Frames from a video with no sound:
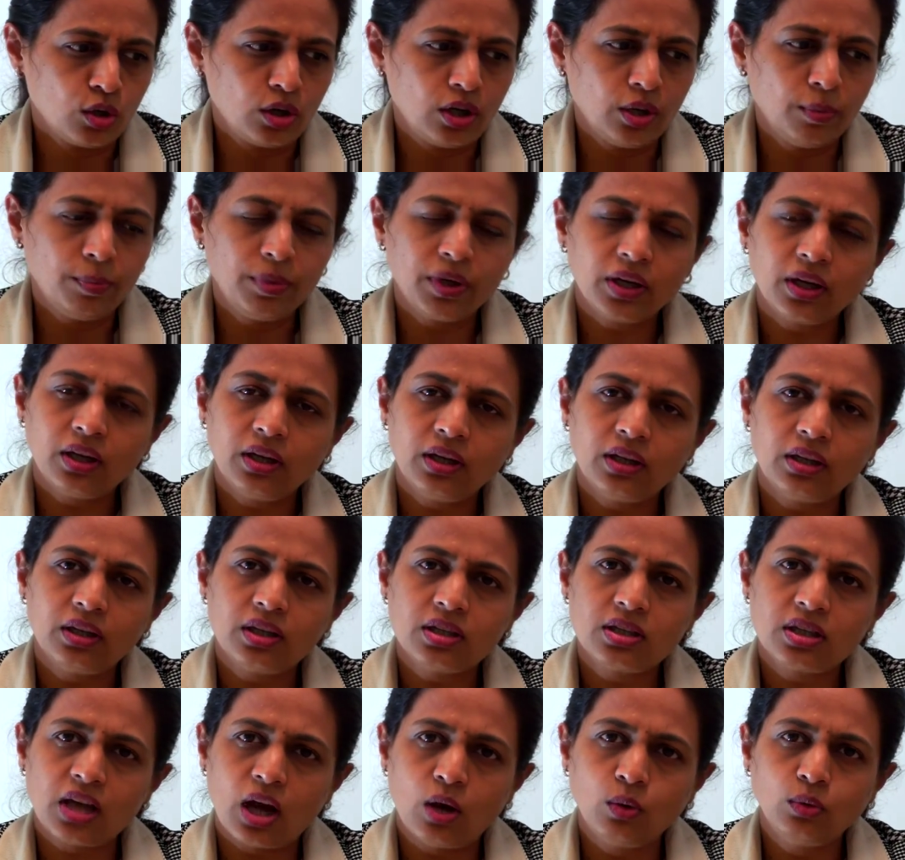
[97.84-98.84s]
So typically
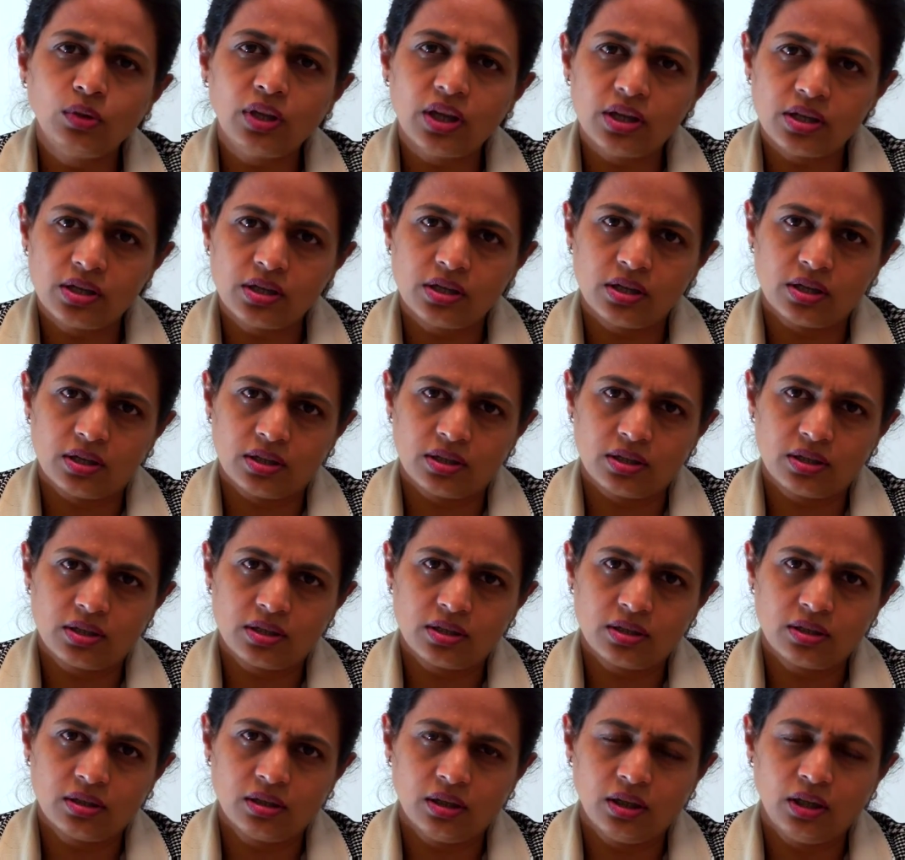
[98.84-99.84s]
the South
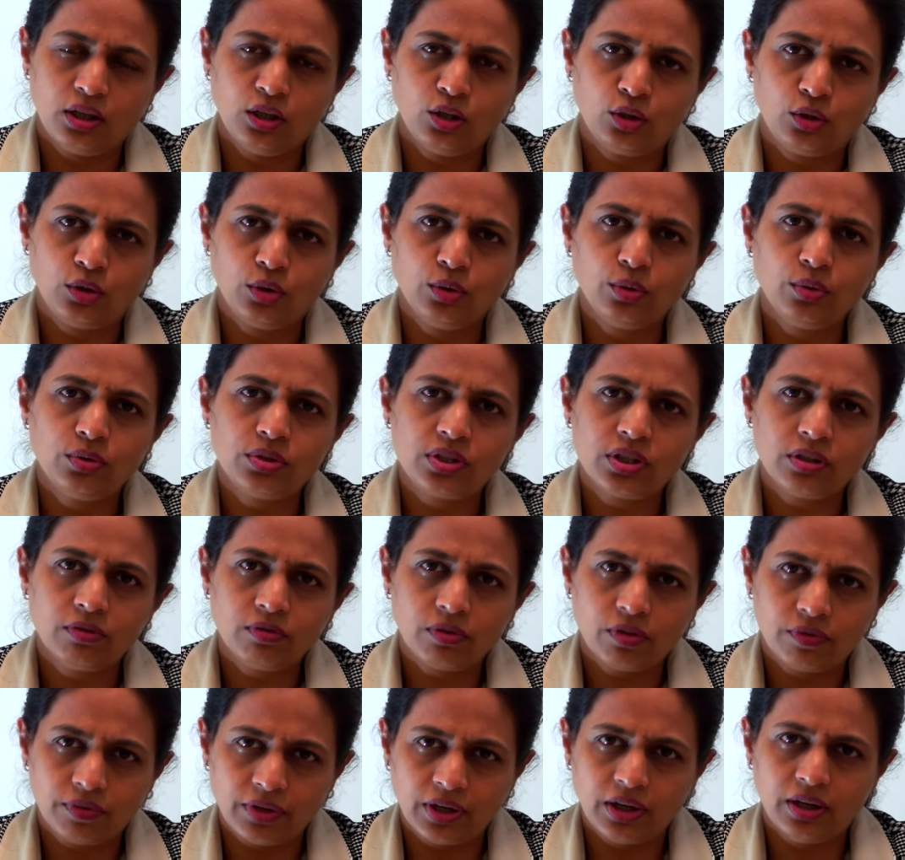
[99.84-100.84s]
Asians,
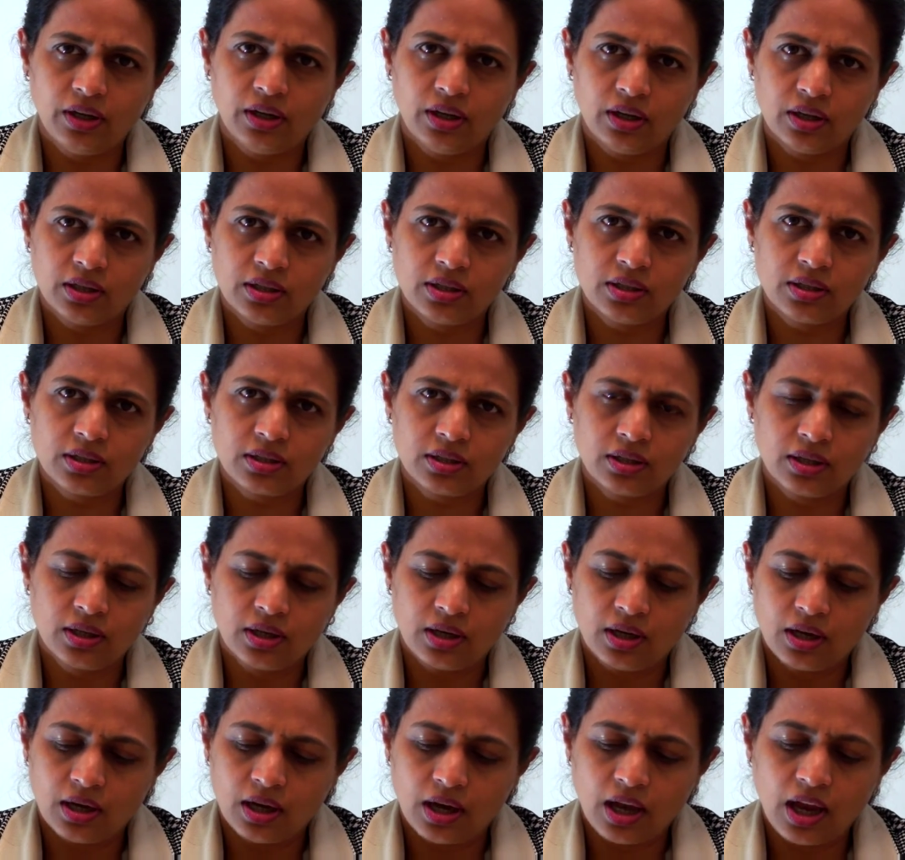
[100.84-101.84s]
inclusive of Indians,
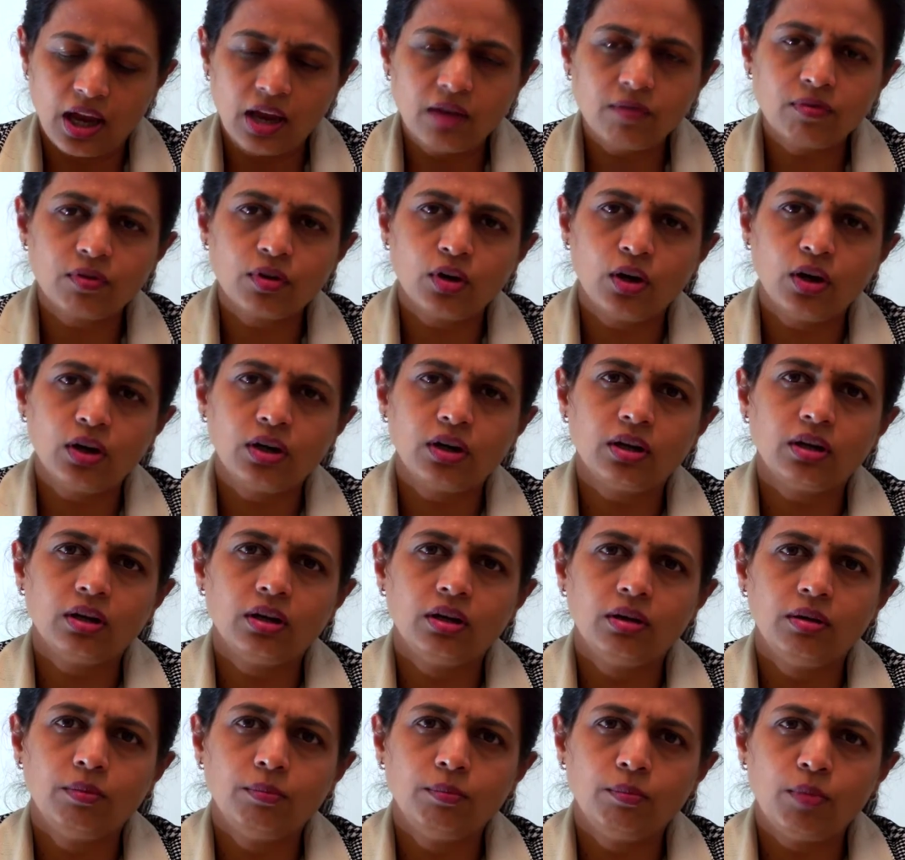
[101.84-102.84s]
have got
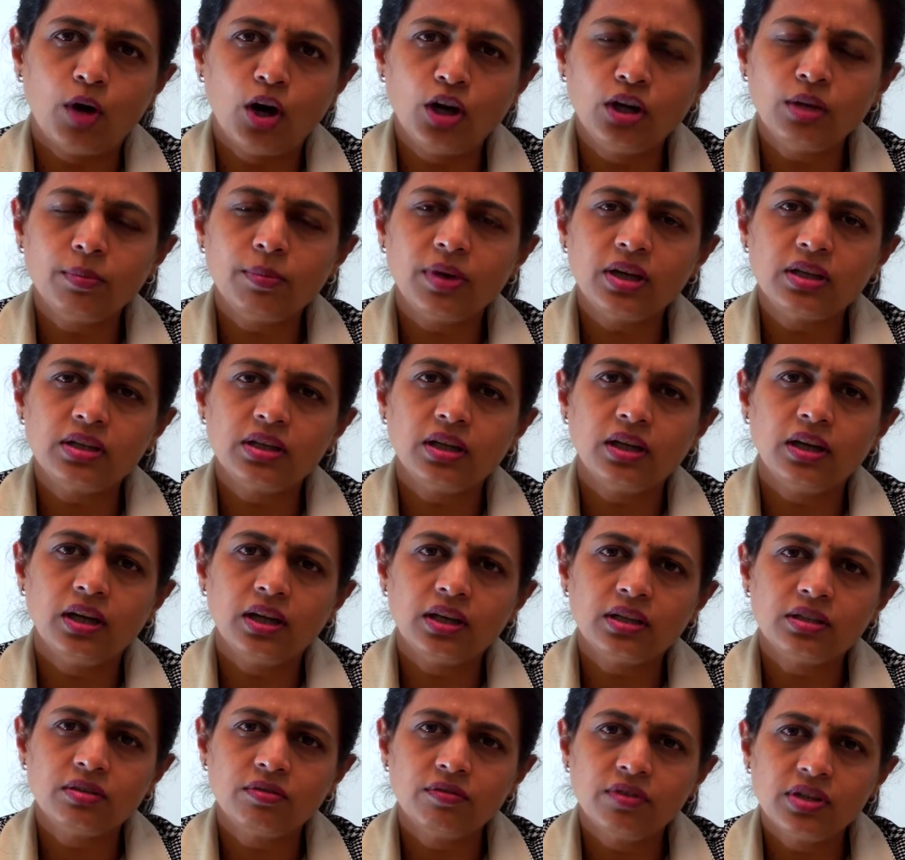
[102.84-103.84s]
body mass
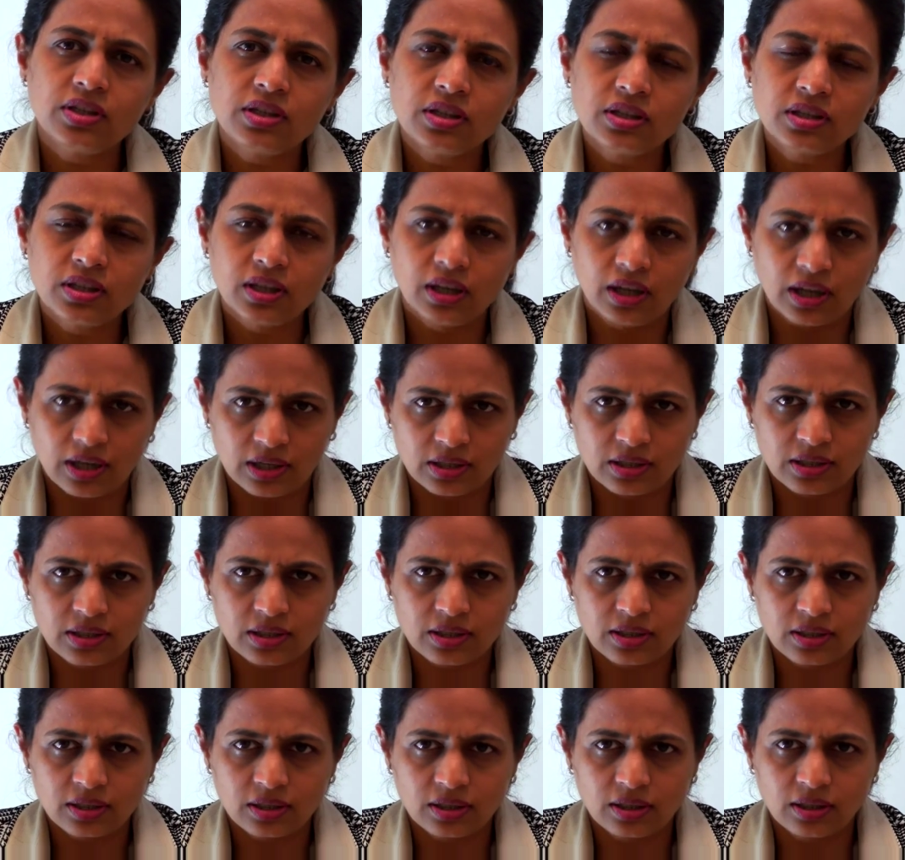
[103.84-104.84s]
index which is
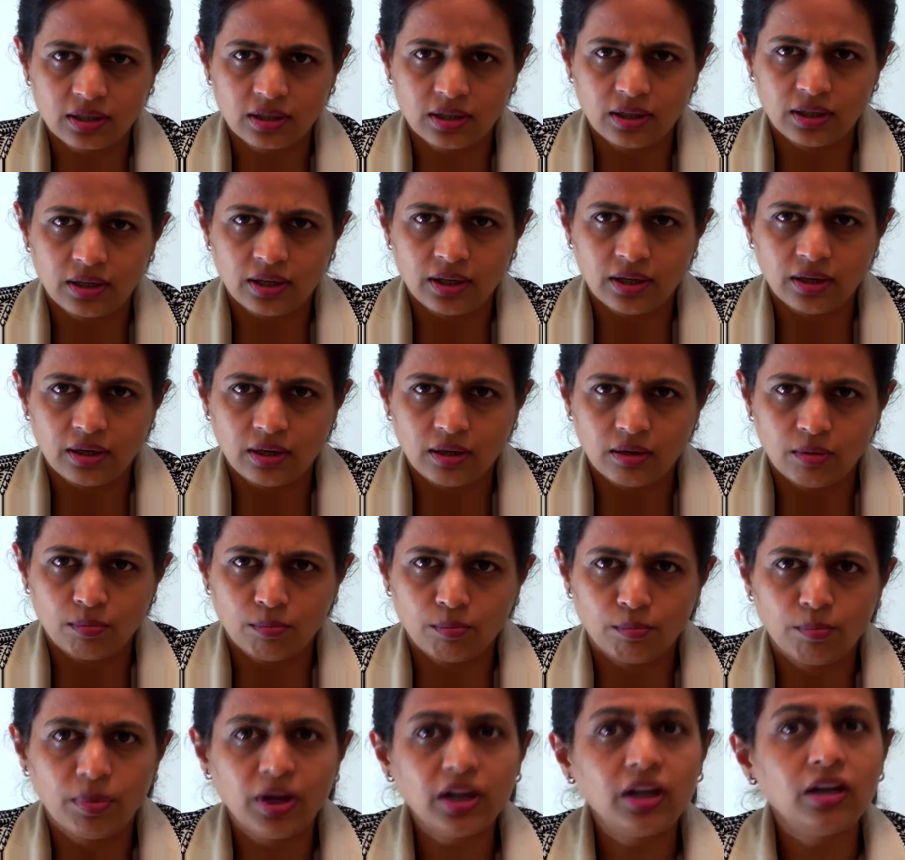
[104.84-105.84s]
less,
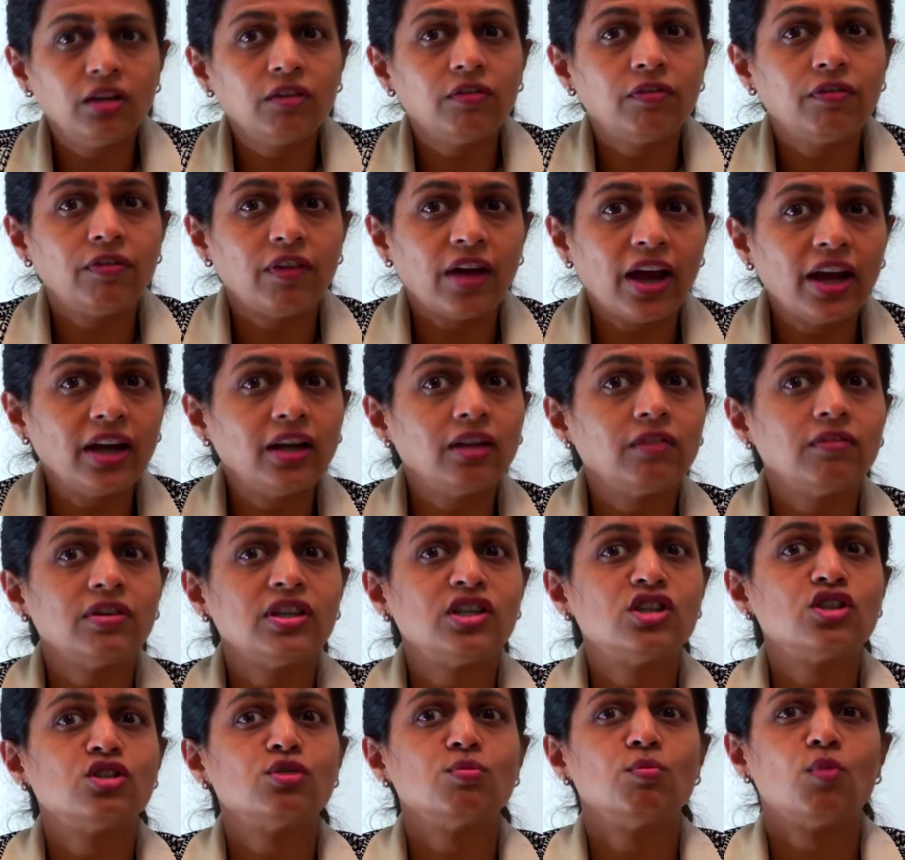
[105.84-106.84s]
but the fat
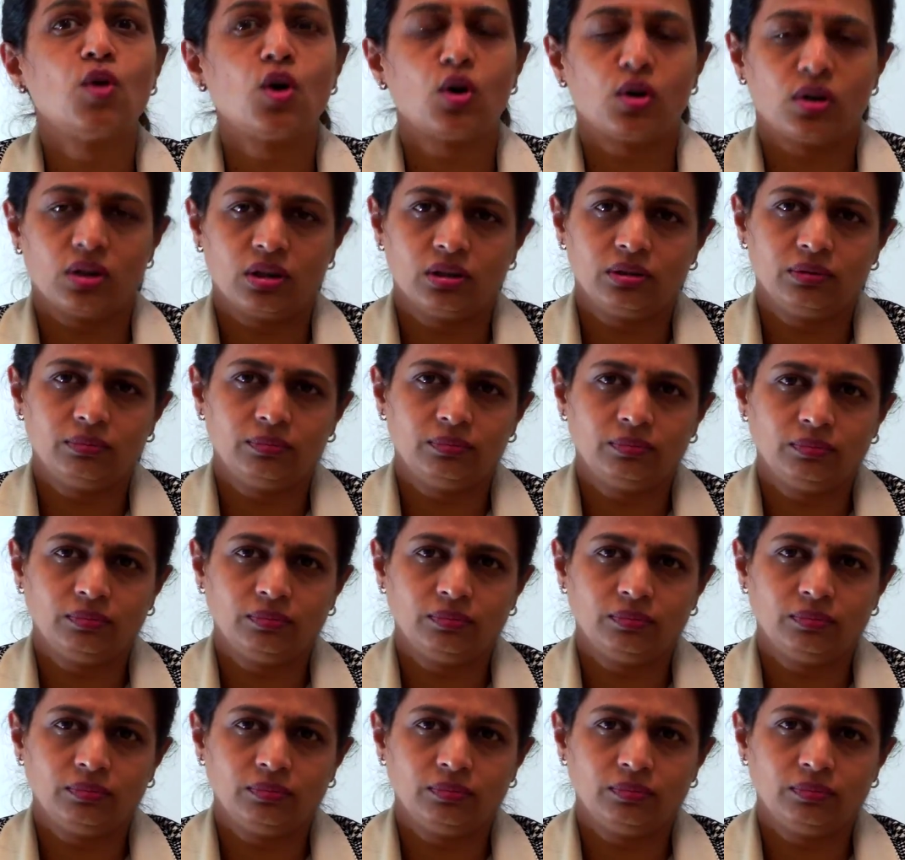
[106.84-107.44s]
which is more.